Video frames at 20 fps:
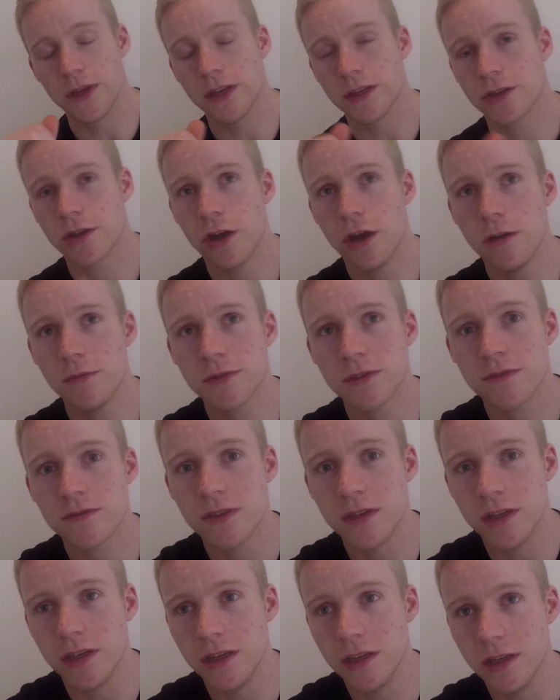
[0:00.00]
In terms of
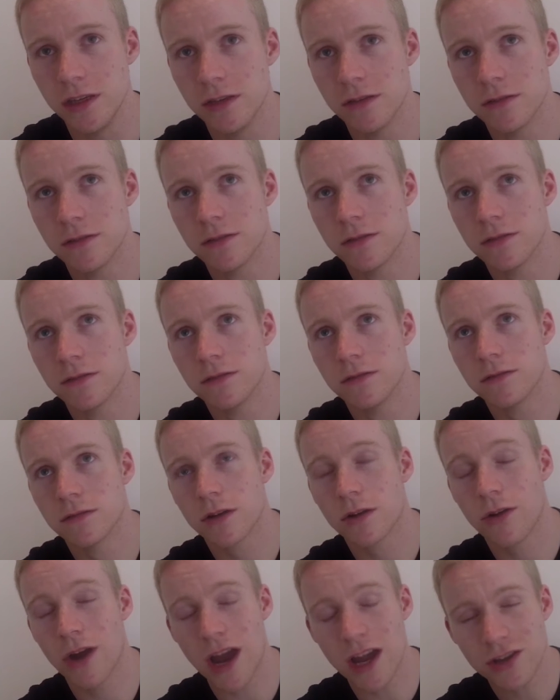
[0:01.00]
the
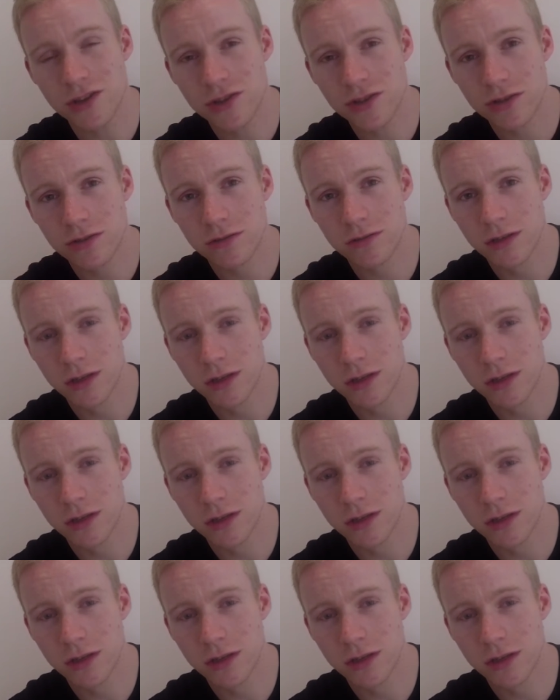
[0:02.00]
crash,